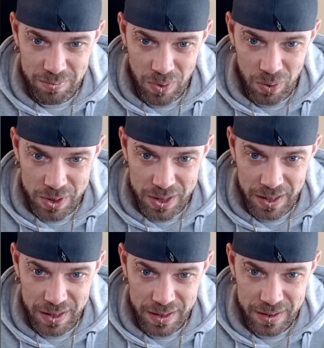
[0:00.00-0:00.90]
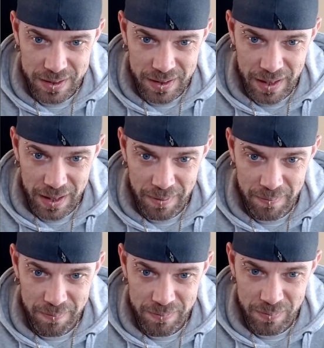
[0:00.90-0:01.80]
mortar
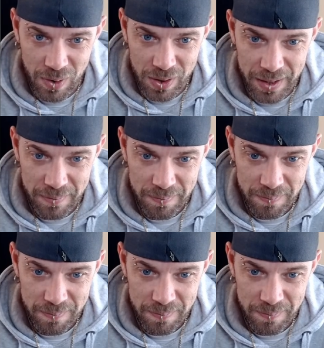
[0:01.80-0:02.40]
rocket.